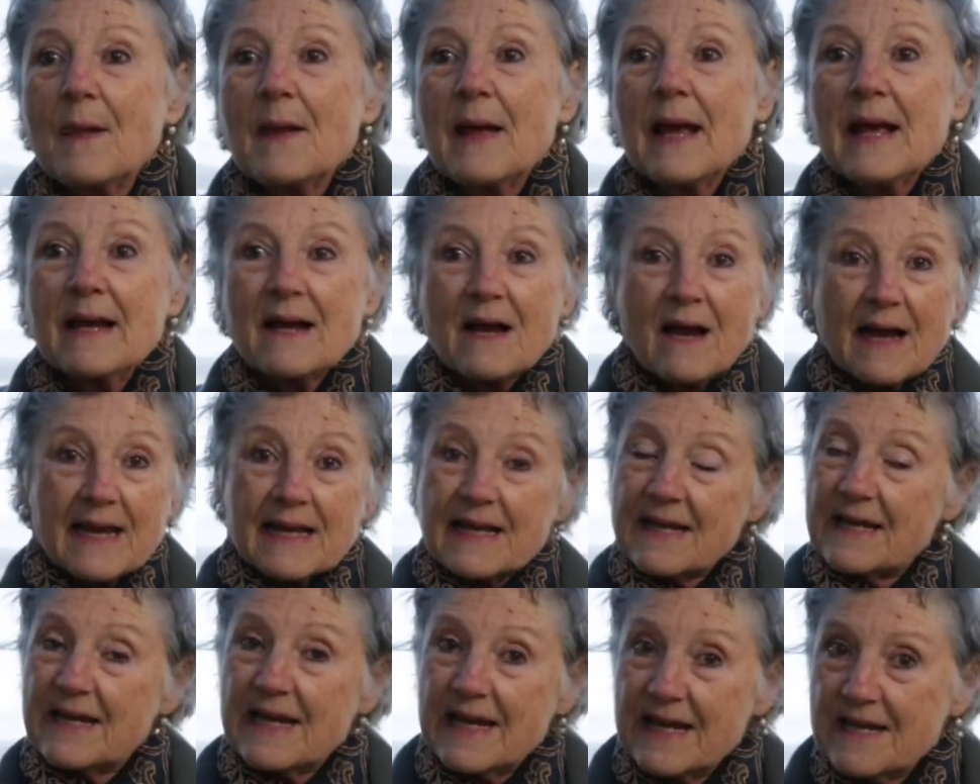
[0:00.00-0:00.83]
and I
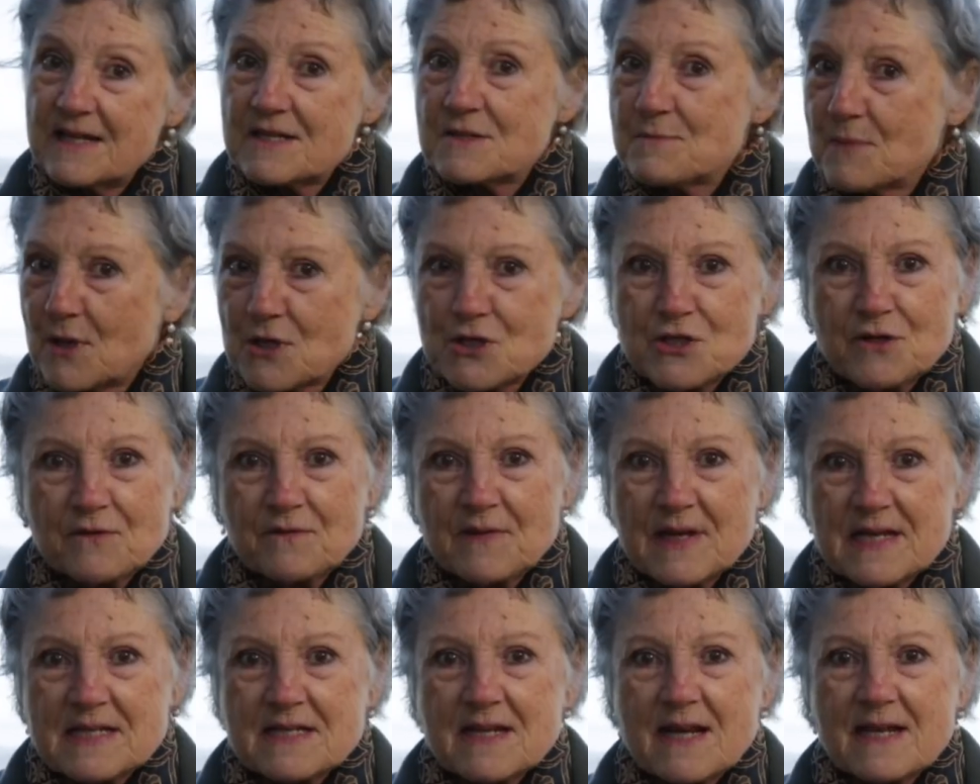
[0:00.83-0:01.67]
can eat as much of
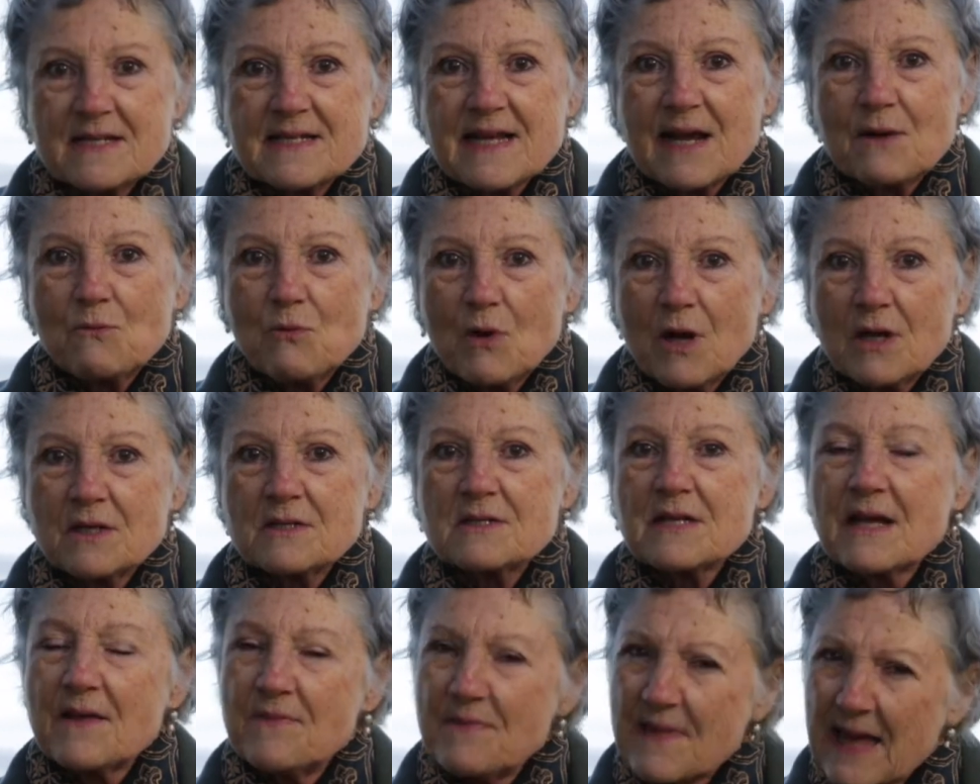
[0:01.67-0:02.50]
this as I
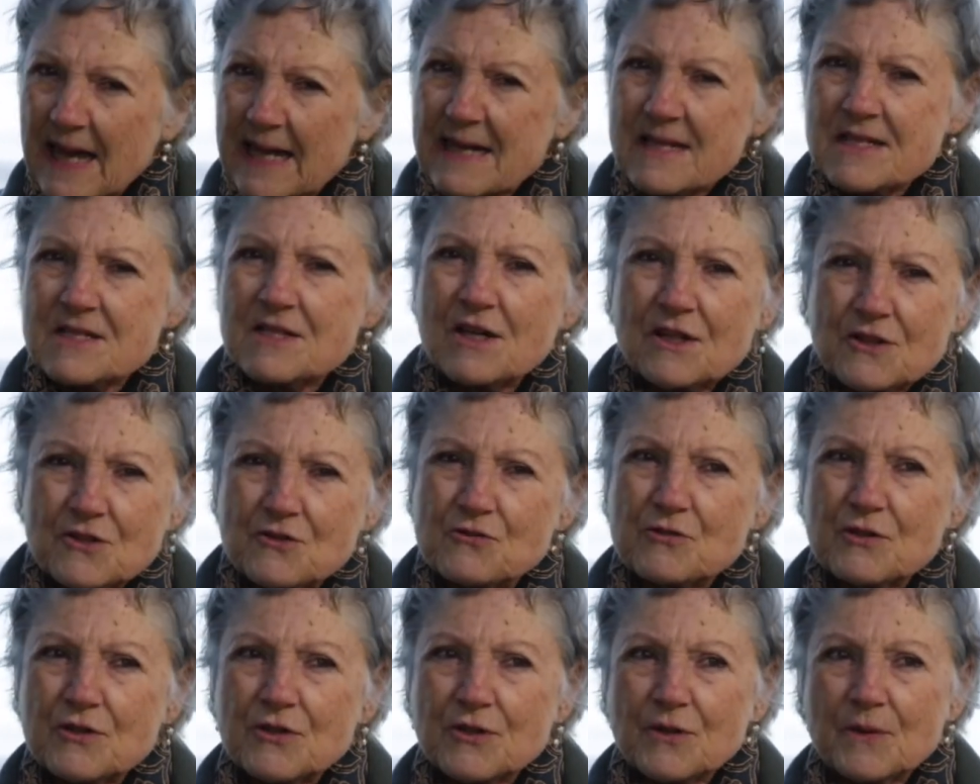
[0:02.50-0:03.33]
want. And that is not
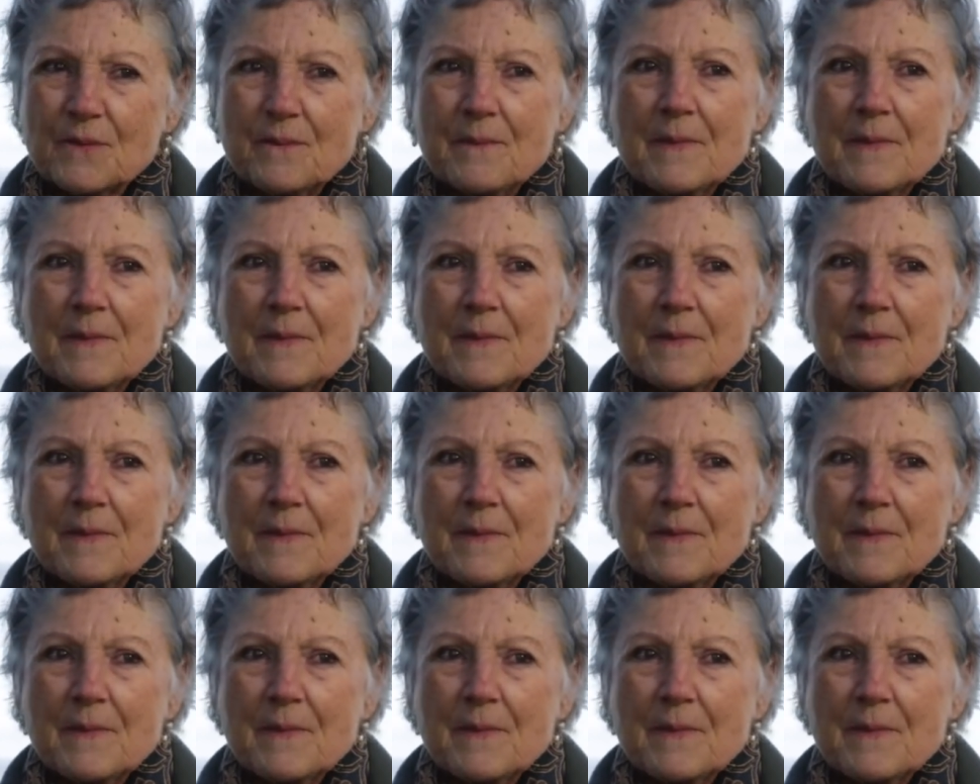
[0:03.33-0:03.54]
true.